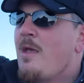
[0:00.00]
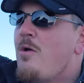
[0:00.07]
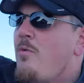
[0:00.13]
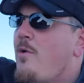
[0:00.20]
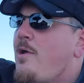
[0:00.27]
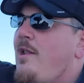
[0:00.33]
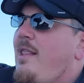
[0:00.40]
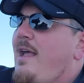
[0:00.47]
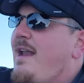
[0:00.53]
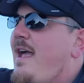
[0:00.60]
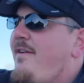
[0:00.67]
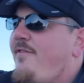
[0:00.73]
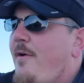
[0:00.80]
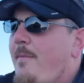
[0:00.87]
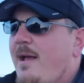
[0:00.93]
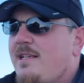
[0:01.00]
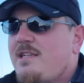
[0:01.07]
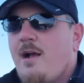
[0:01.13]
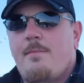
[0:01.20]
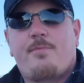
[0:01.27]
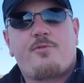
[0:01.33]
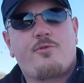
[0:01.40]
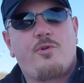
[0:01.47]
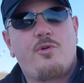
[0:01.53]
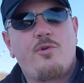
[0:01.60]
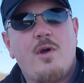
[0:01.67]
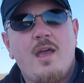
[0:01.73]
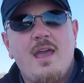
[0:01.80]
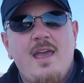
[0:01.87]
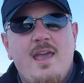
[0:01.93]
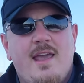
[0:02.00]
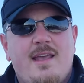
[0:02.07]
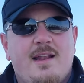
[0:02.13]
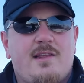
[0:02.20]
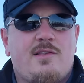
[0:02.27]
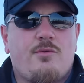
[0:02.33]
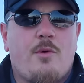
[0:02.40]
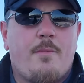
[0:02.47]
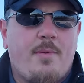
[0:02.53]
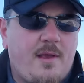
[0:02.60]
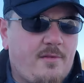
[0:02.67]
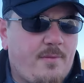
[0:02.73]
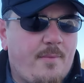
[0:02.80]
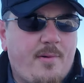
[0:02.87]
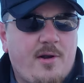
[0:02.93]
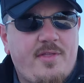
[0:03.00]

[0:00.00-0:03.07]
We're gonna let FMS come through and get us a replacement part.